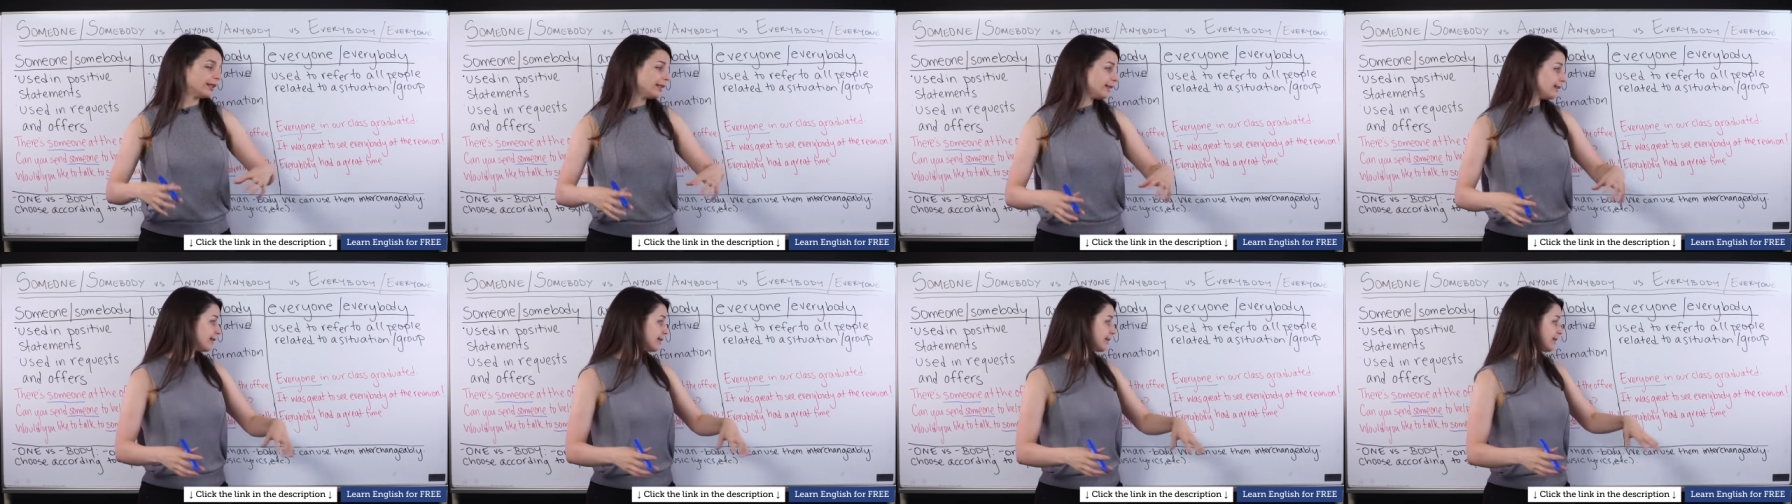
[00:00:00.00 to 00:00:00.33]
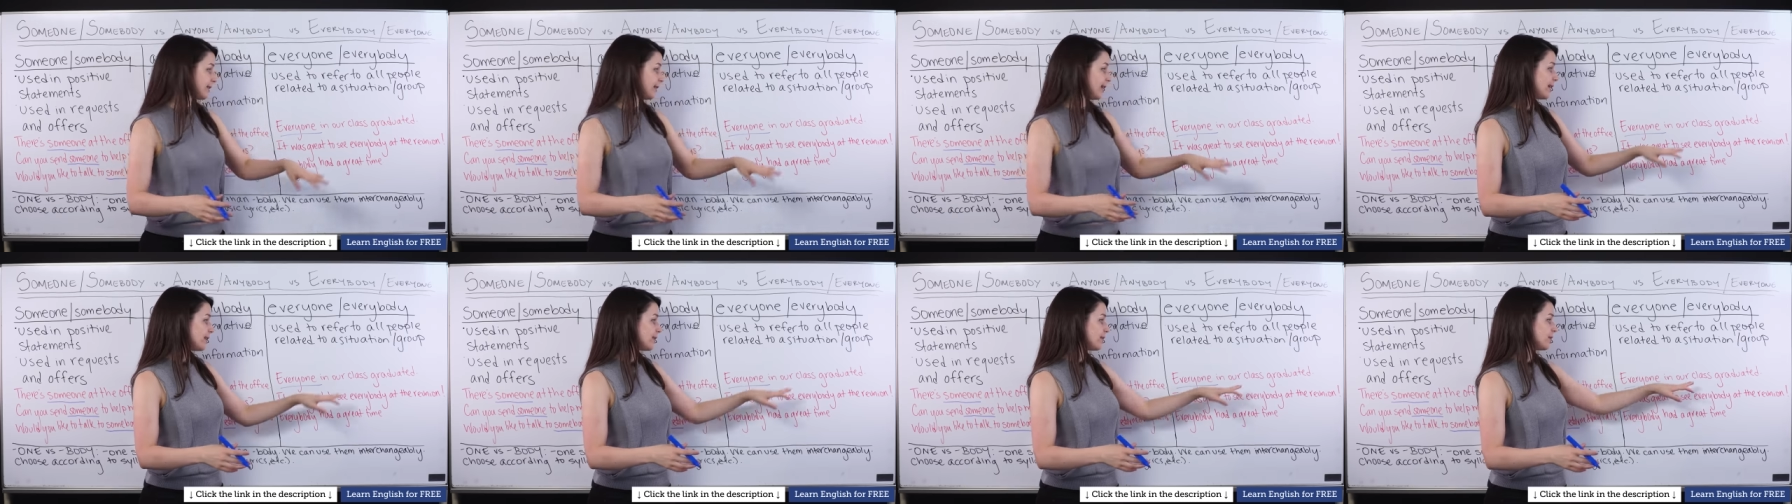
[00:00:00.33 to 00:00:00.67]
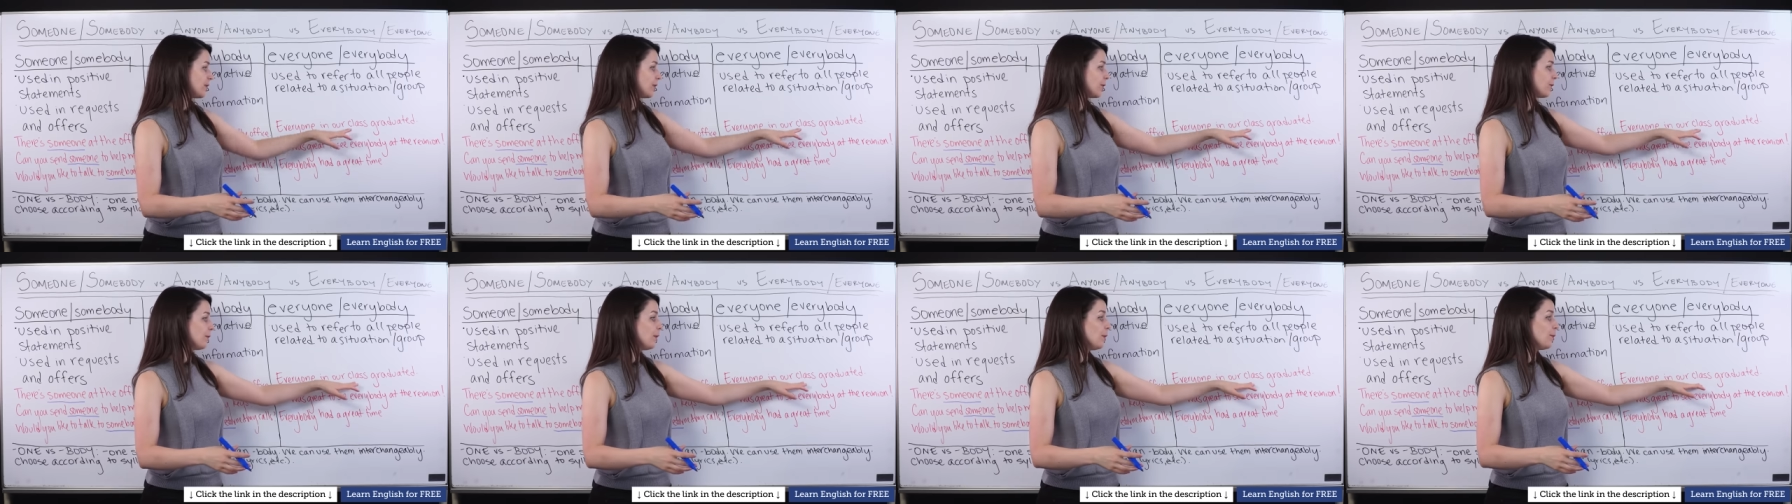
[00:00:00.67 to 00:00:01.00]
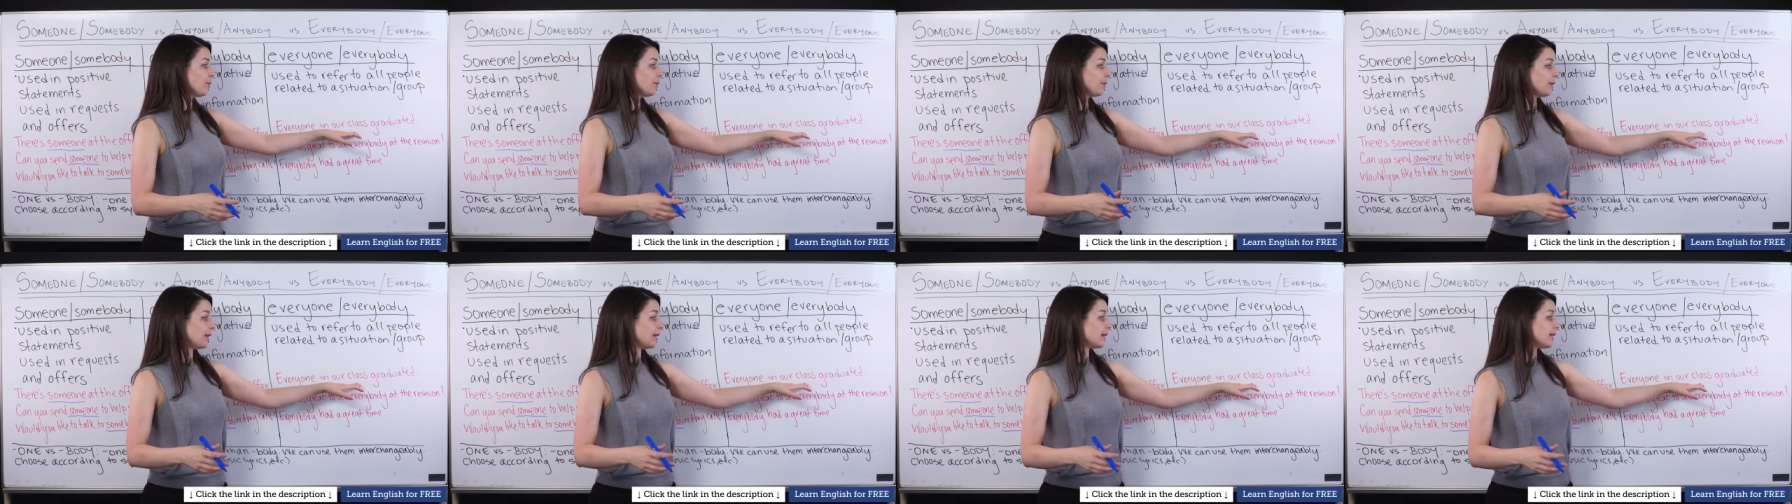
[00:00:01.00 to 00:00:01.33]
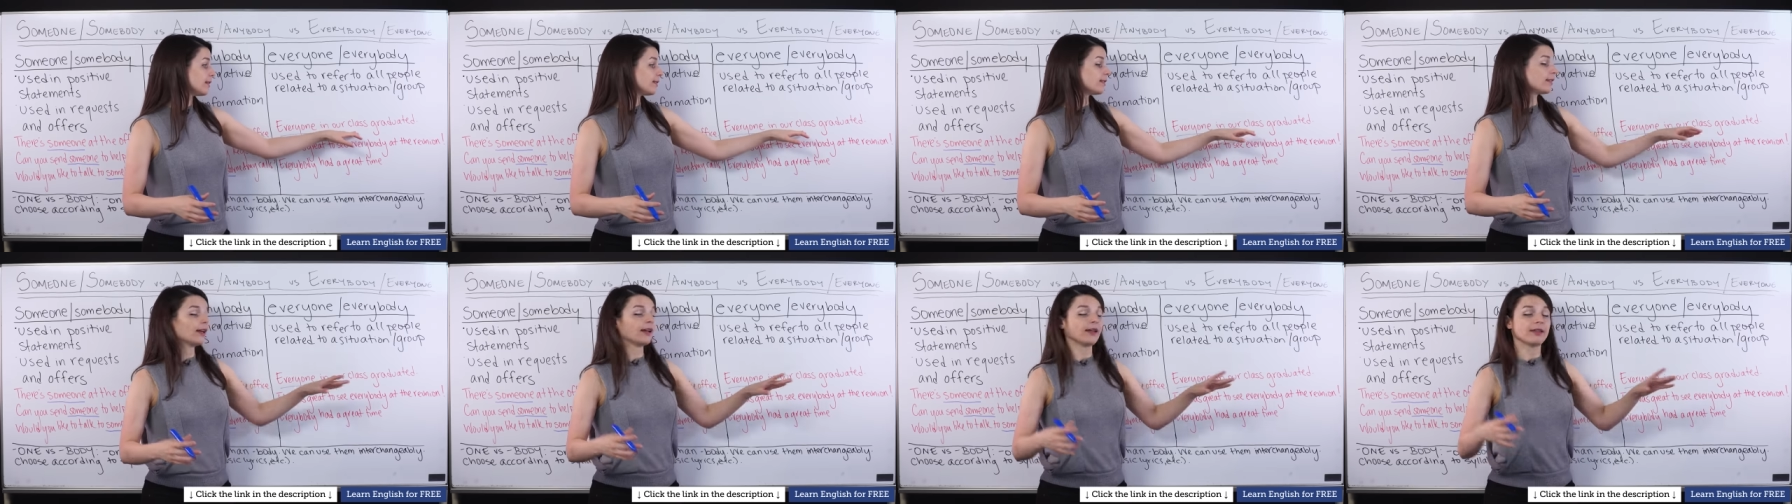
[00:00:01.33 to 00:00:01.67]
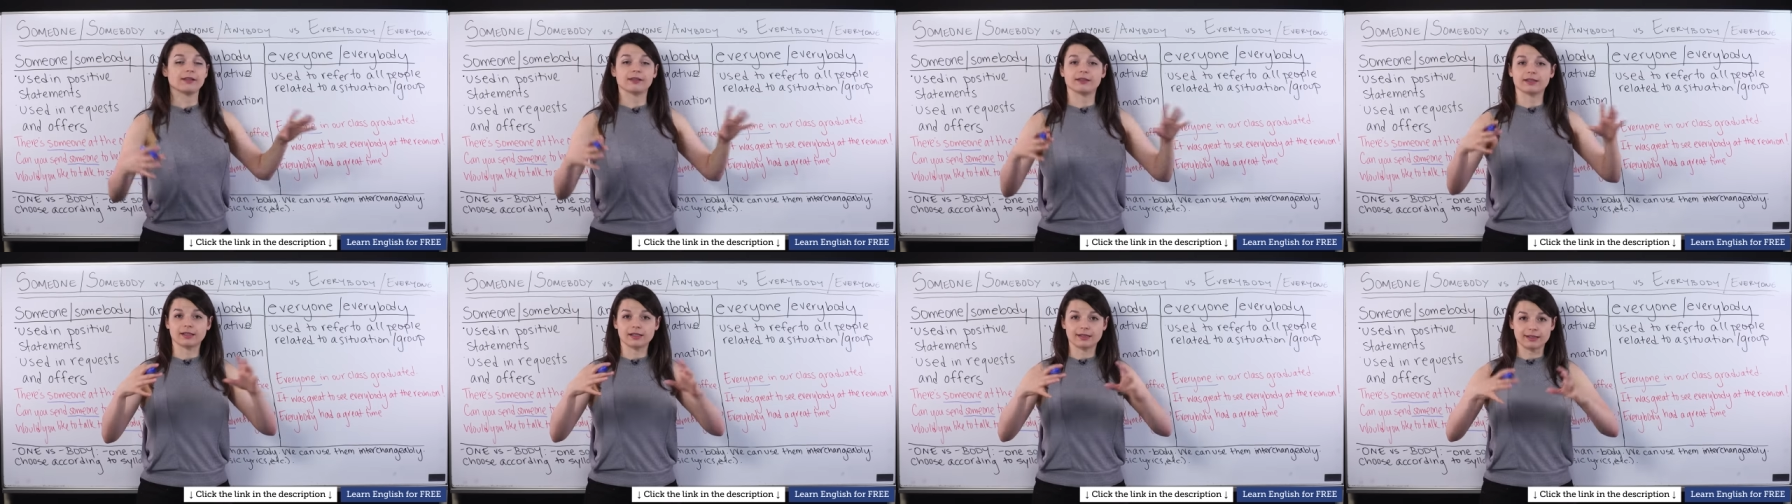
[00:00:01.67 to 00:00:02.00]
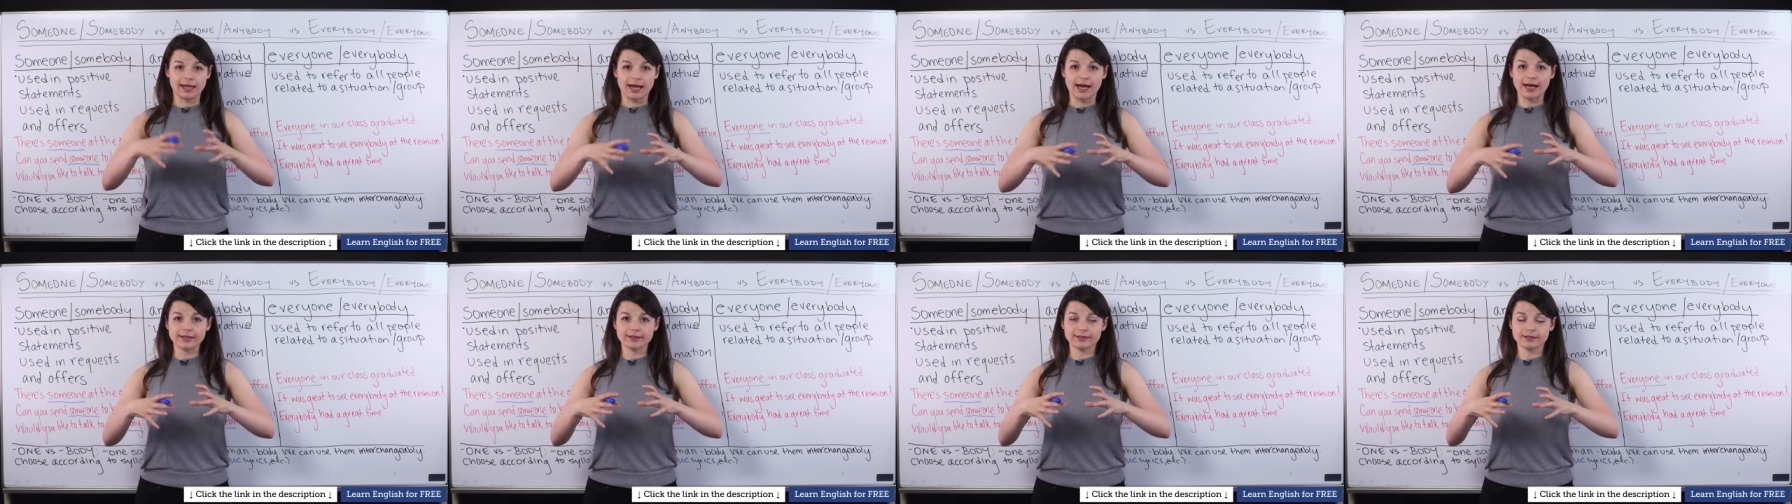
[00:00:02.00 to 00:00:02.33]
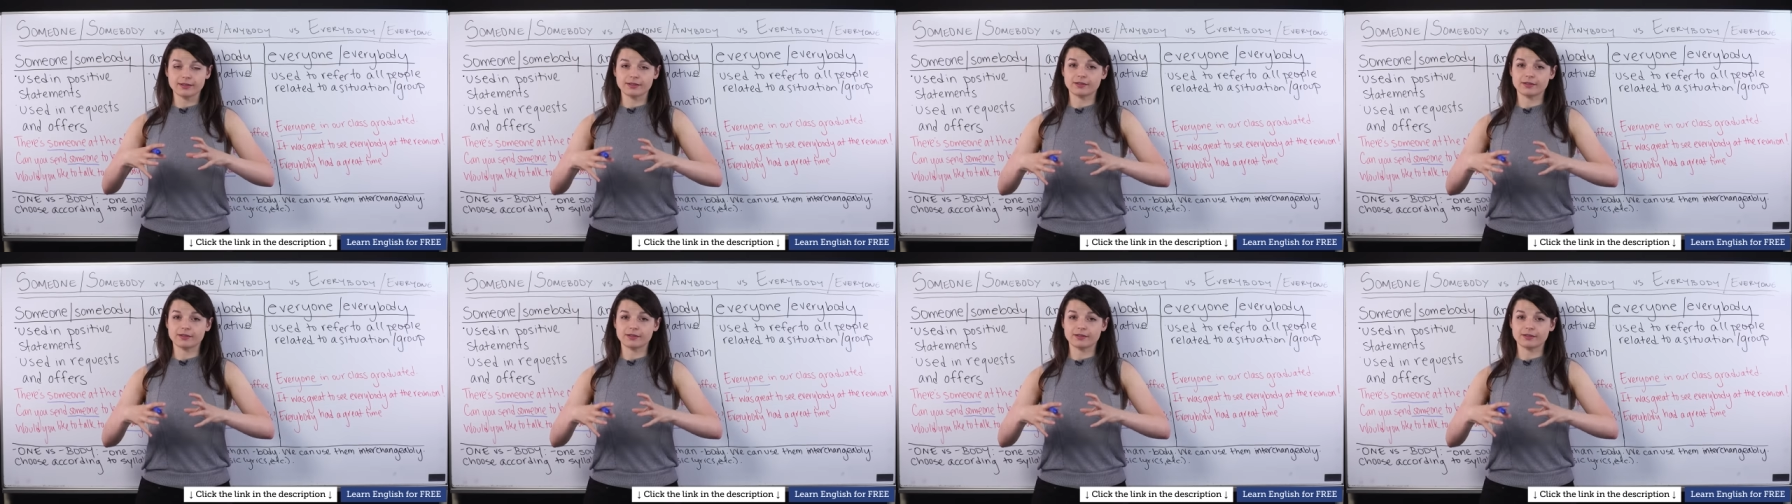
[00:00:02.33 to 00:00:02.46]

In this case, the group is the class.